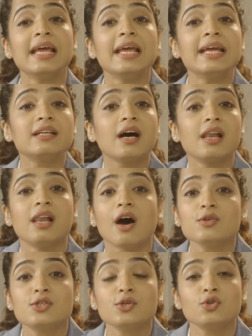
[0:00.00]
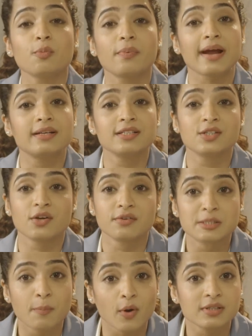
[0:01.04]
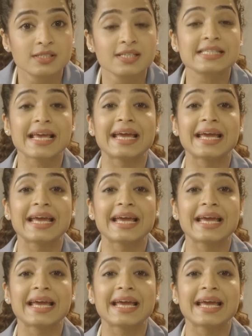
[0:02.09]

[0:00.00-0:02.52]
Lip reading: it allows you to practice your responses